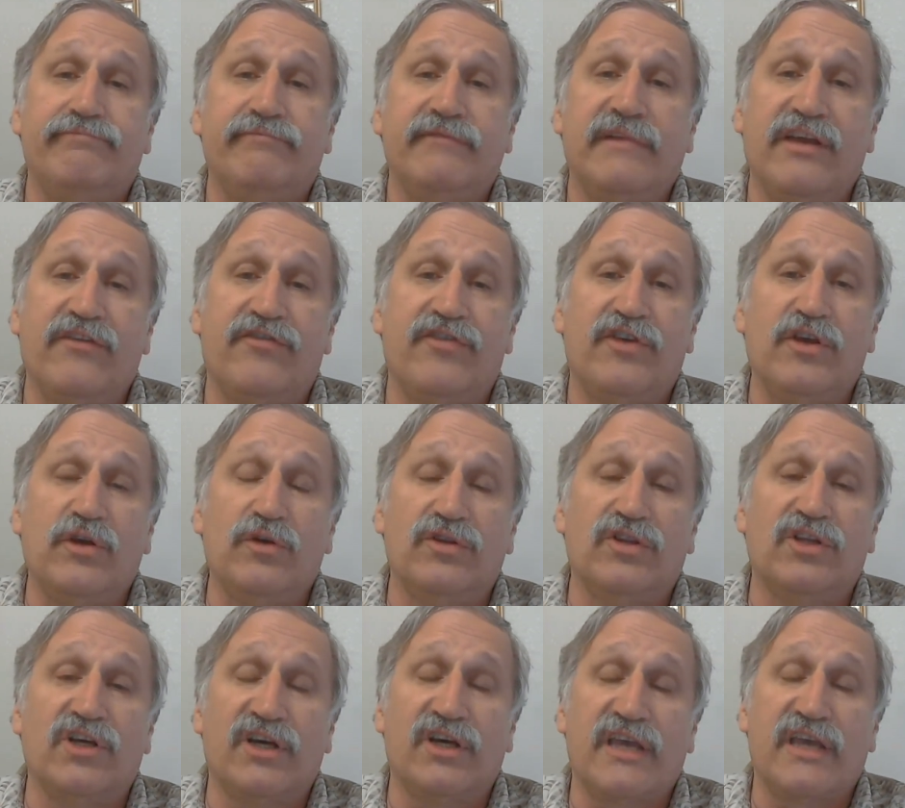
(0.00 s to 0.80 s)
If you
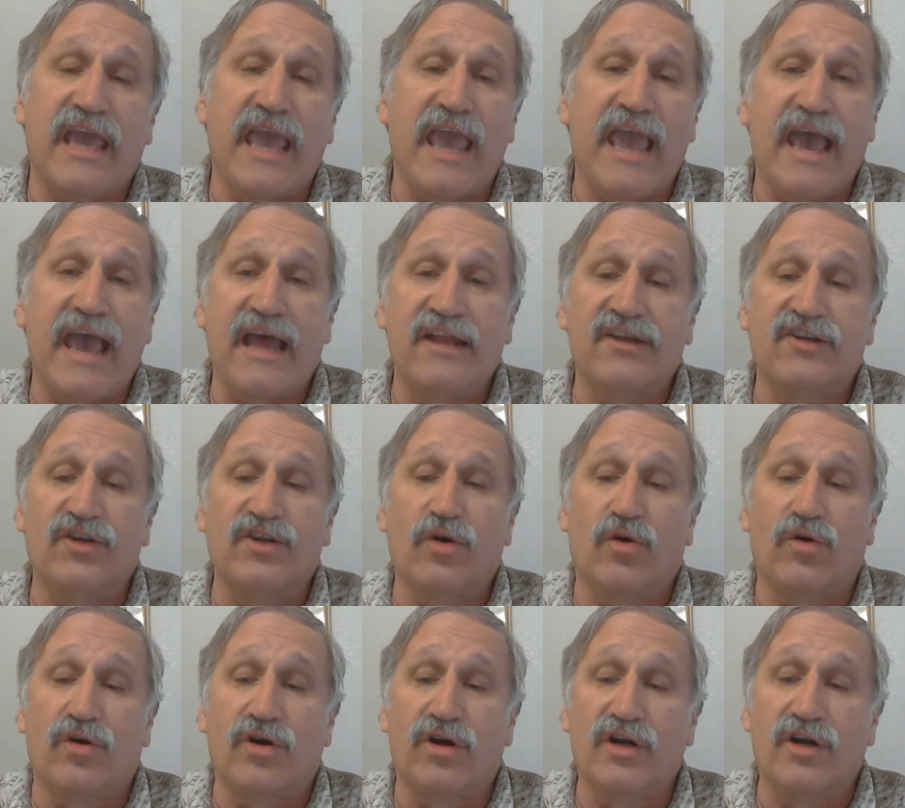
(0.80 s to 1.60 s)
look at
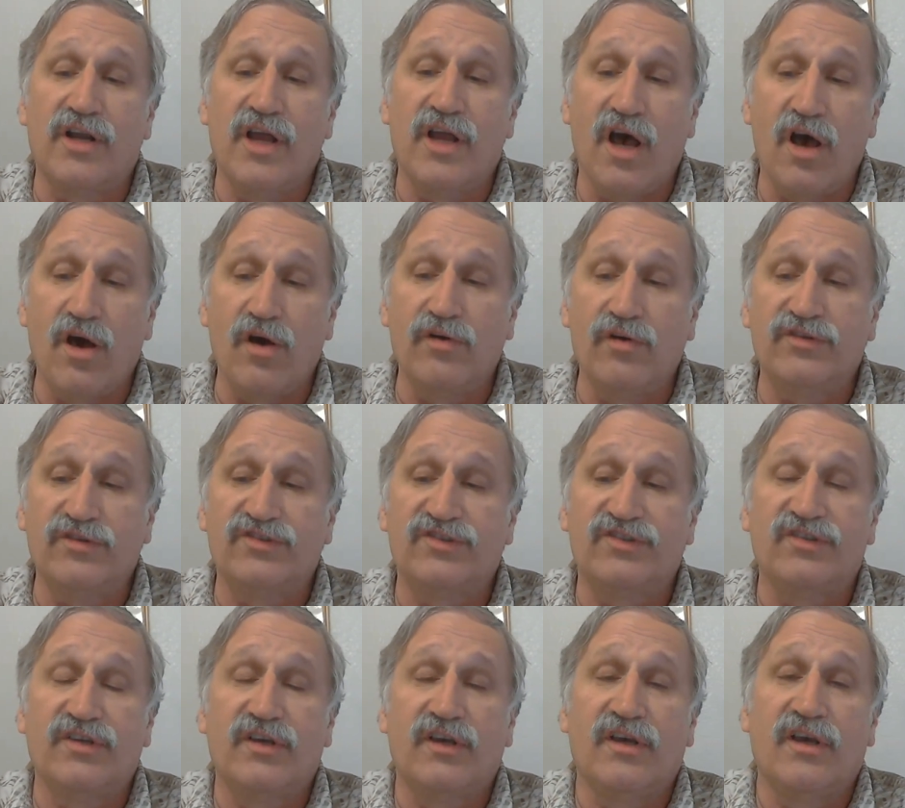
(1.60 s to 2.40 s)
your
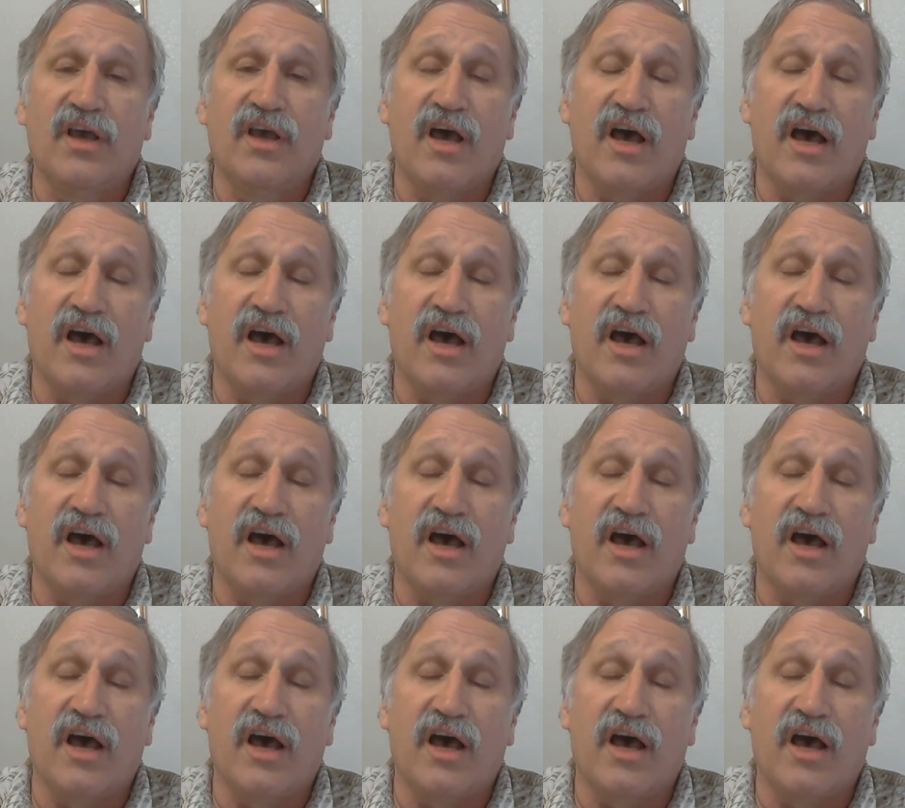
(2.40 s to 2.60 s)
notes,